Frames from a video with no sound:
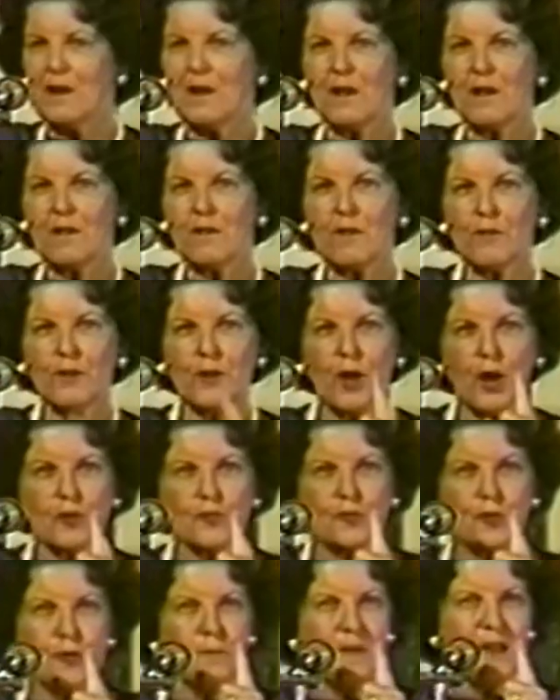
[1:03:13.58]
There are not
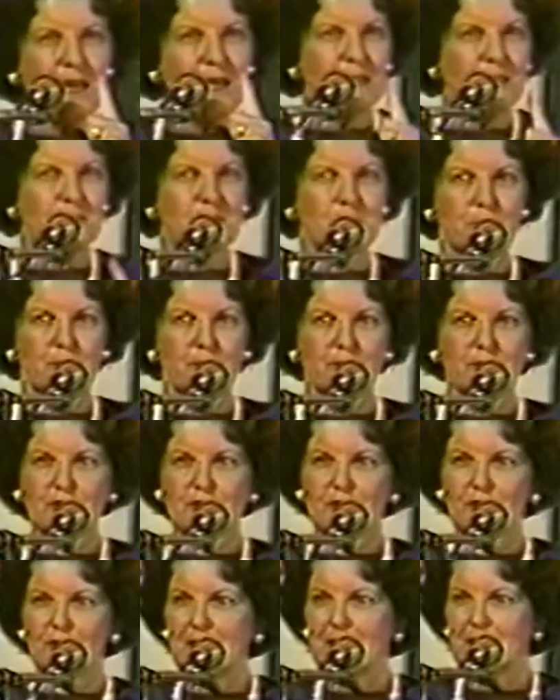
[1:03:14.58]
too many spiritual
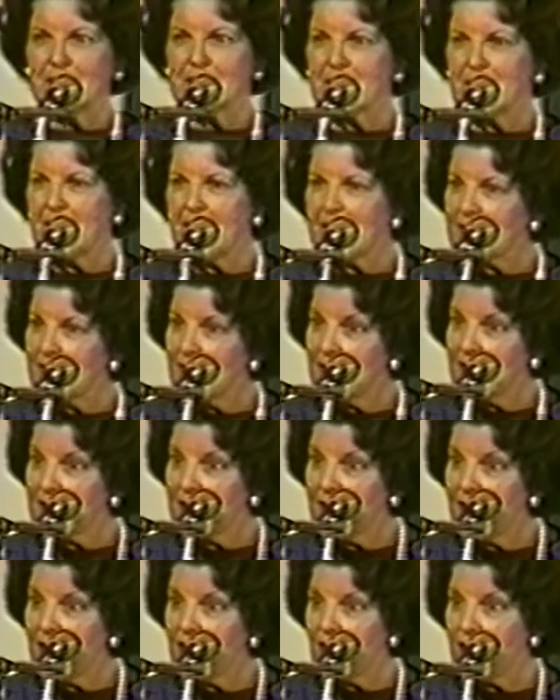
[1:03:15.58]
leaders like that,
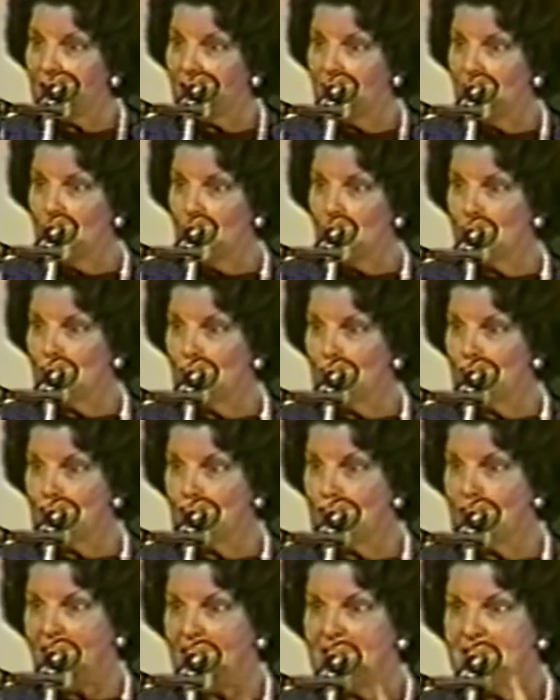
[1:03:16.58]
are there, who
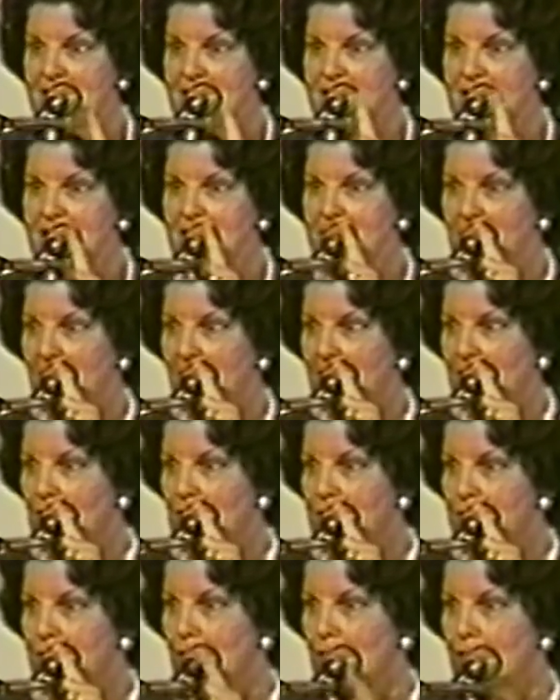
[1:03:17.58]
run to the
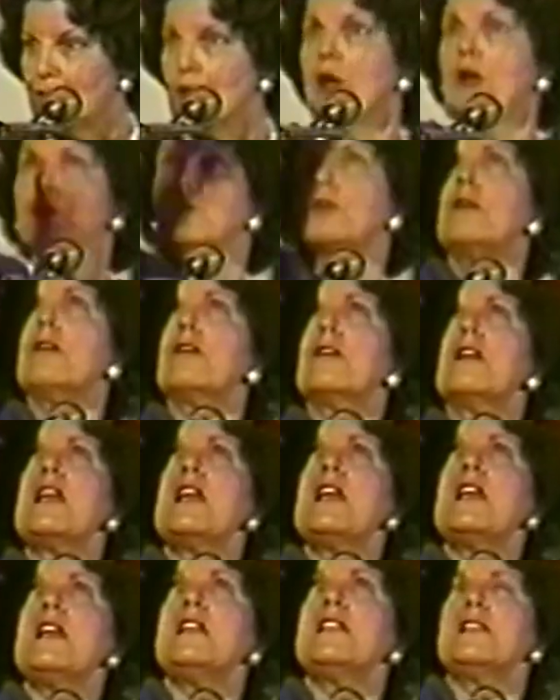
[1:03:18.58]
microphone to
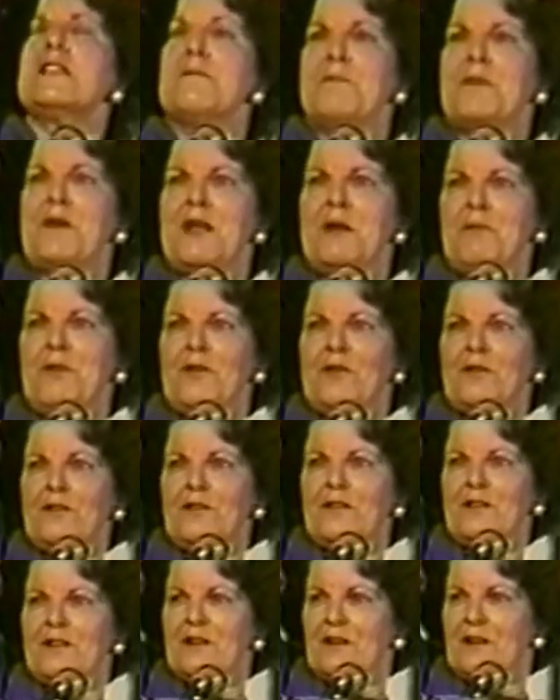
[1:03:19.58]
lead the people
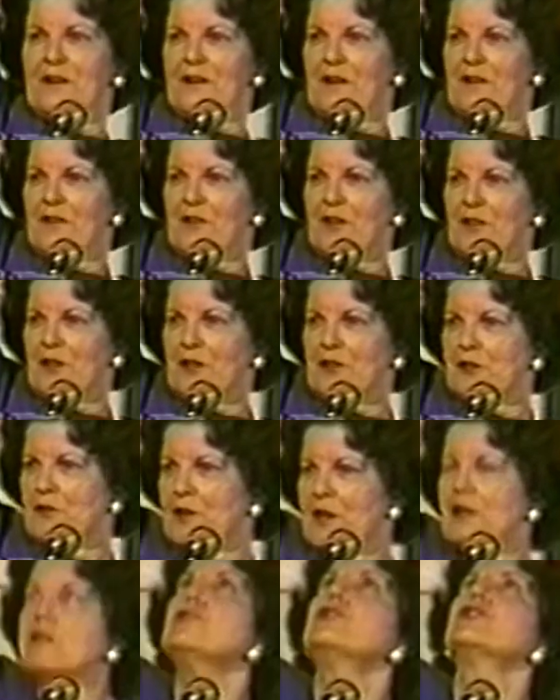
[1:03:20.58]

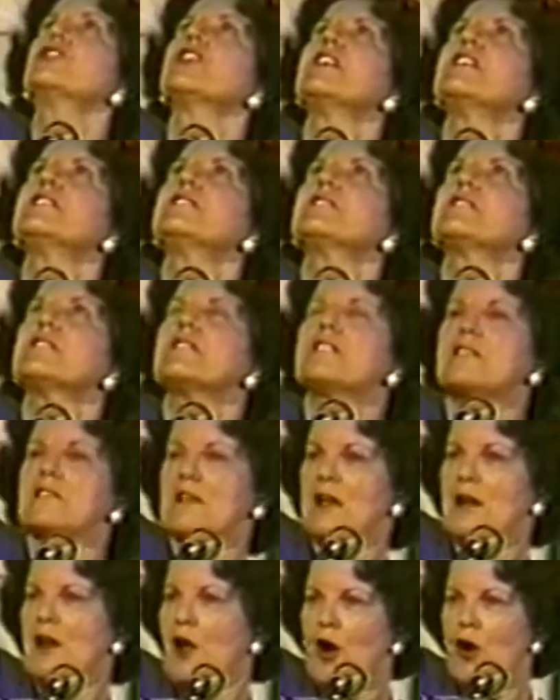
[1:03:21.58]
that Jesus
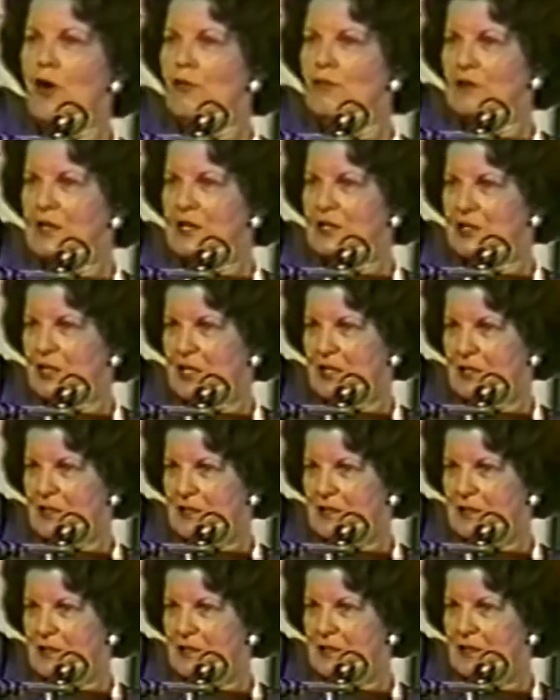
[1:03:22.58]
and only
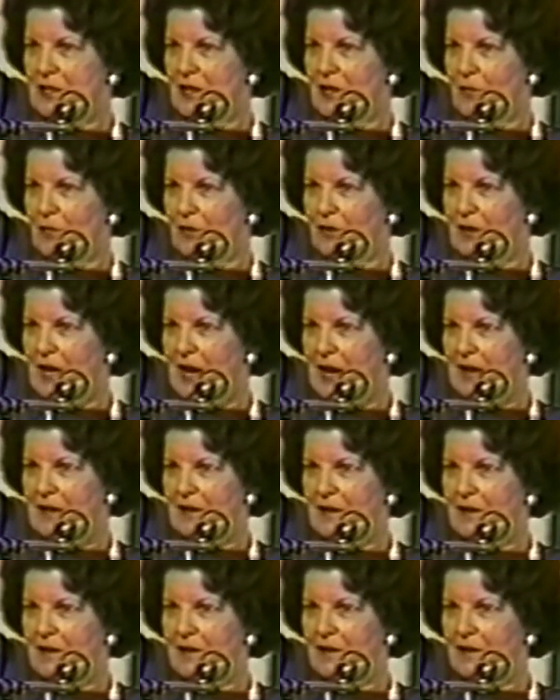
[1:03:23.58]
Jesus would get it.